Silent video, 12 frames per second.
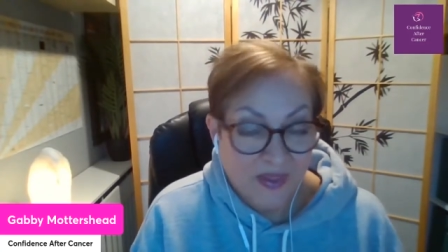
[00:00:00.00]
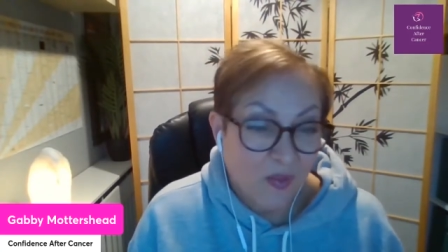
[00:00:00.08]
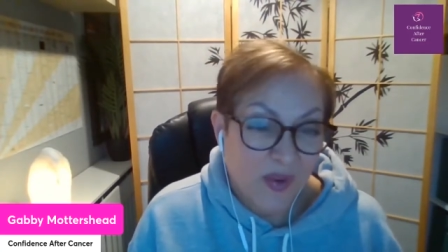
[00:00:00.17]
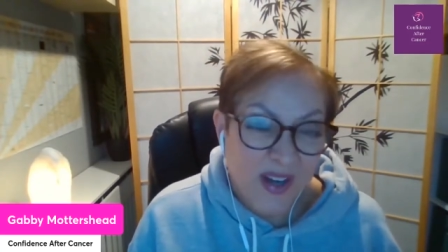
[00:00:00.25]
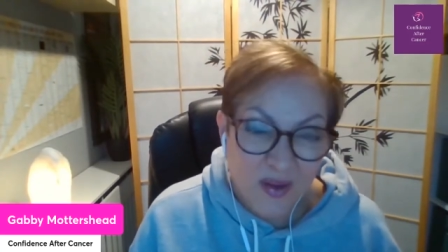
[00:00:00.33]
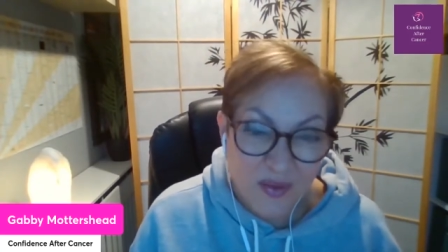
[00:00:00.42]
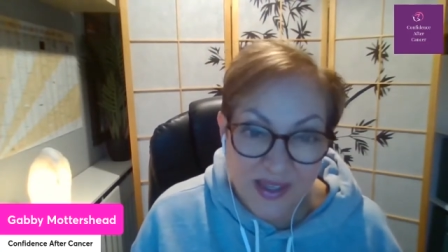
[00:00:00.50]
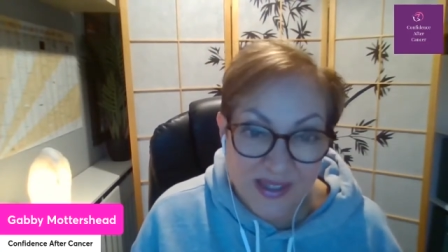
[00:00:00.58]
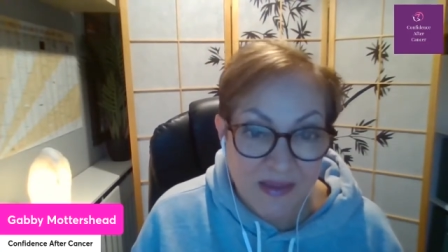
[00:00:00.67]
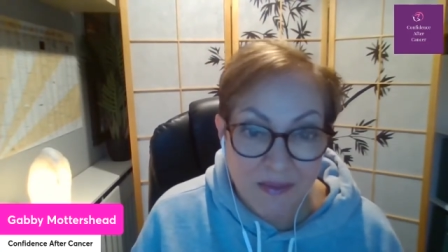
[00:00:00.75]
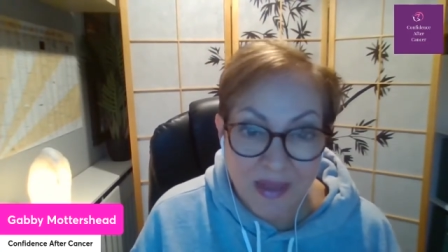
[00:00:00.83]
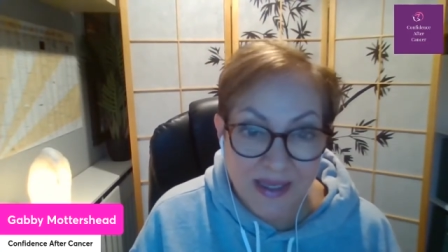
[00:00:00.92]
We know
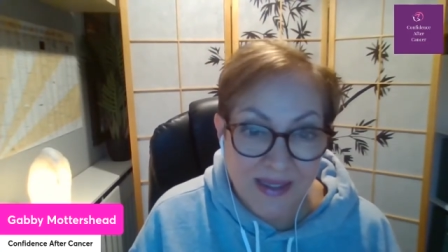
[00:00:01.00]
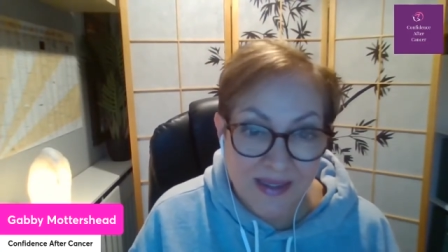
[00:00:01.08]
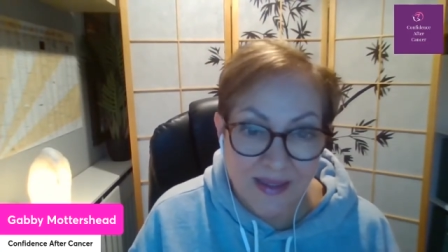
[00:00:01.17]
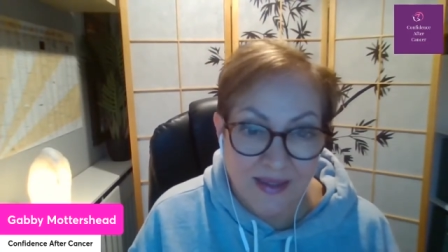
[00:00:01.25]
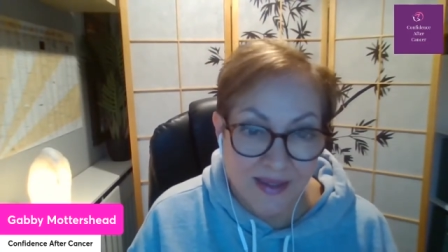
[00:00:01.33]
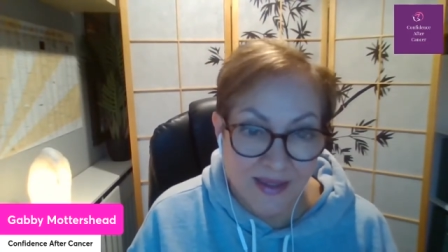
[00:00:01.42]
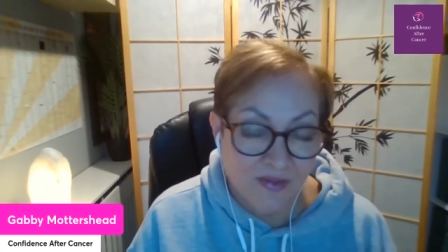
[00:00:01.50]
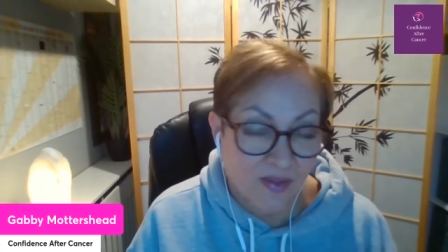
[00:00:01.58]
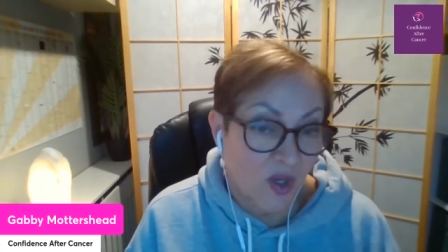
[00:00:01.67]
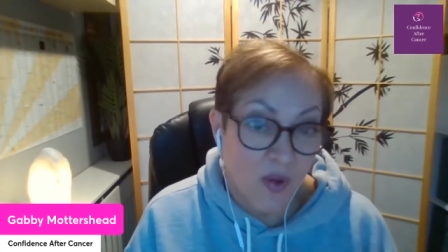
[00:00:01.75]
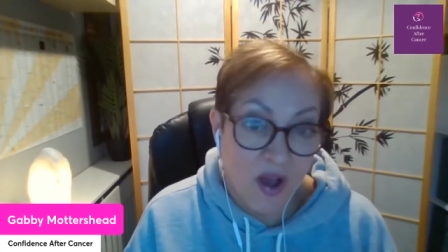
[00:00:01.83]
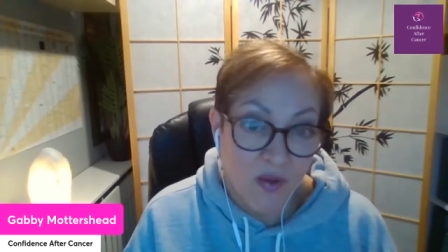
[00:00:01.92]
this, it makes sense.
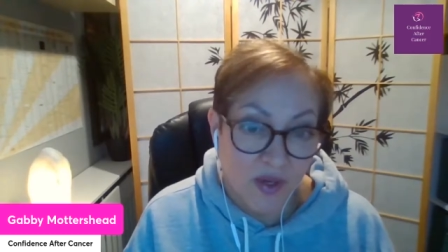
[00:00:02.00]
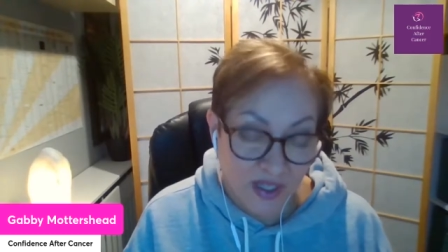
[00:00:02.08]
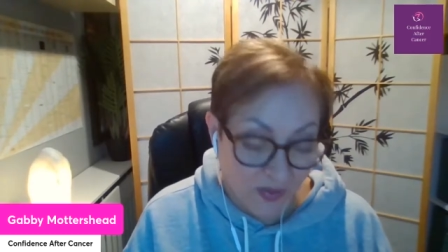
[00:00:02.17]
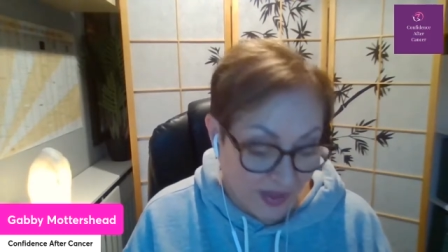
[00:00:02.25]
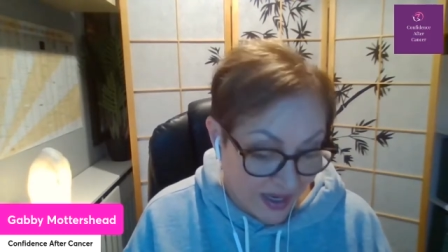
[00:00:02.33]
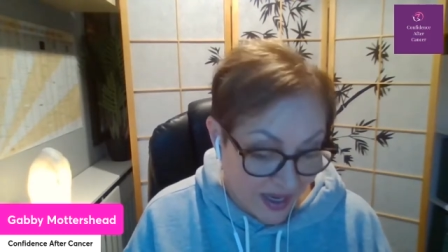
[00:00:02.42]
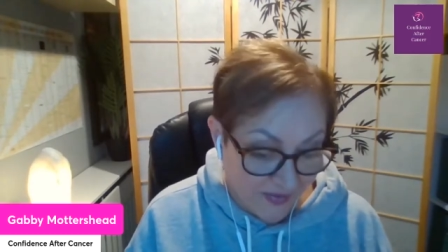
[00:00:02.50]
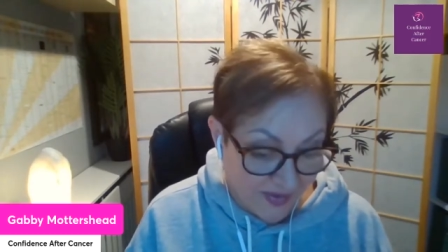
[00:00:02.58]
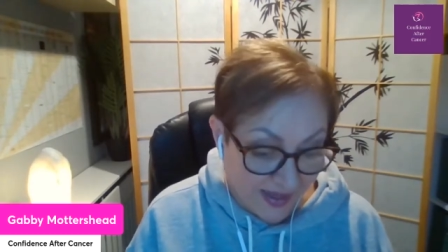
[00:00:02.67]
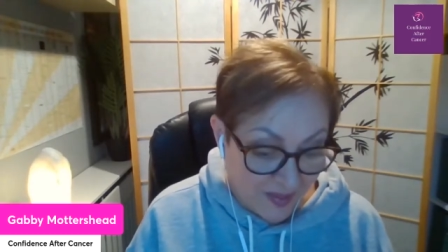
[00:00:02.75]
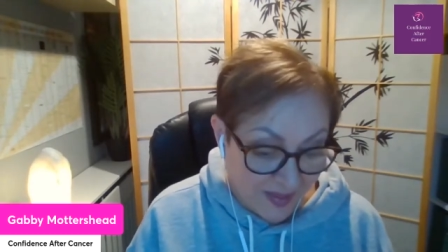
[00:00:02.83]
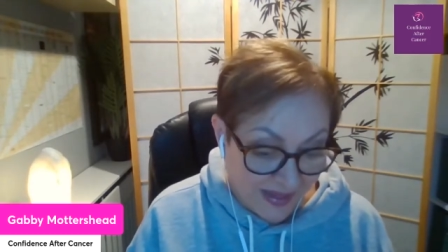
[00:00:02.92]
You are what you eat. I
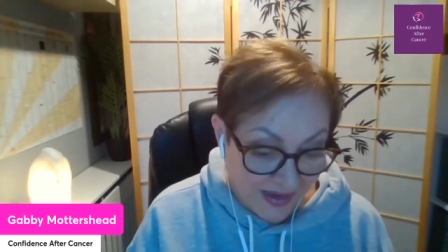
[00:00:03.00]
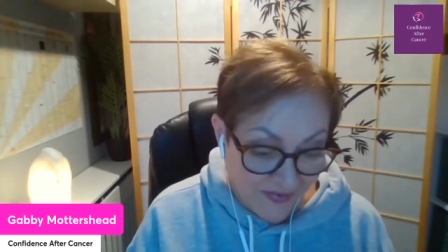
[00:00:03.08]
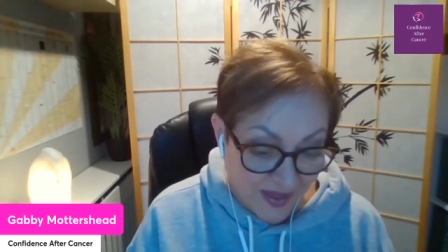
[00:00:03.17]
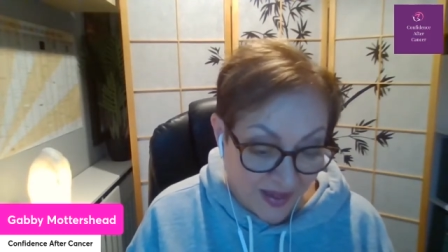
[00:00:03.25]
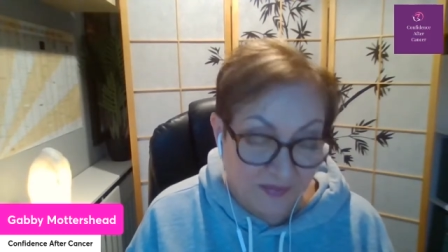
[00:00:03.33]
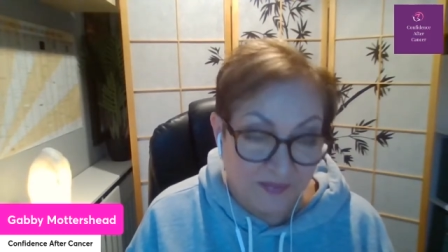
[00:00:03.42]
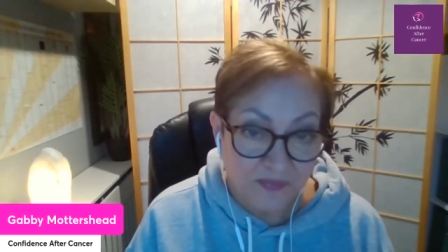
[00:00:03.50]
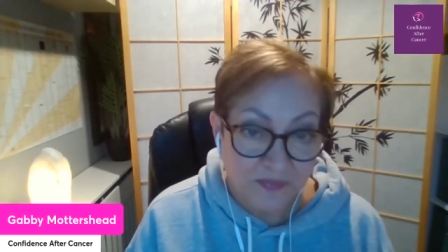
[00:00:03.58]
really believe that.